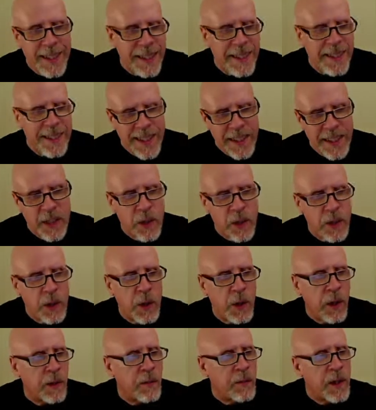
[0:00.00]
That's a little
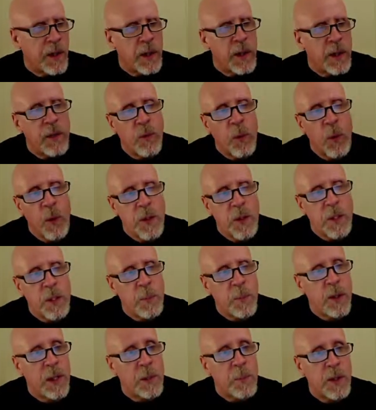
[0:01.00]
unfair. If one of these
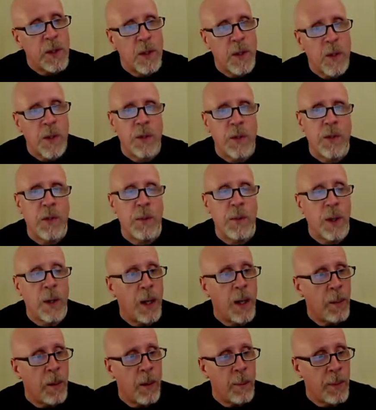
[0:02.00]
primes occurred to
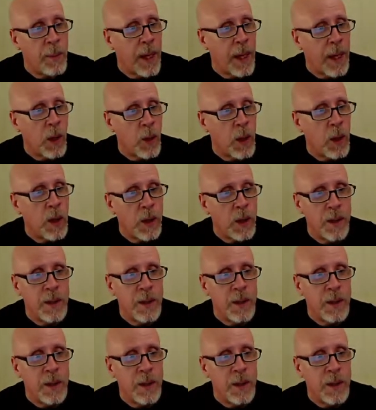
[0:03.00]
a power,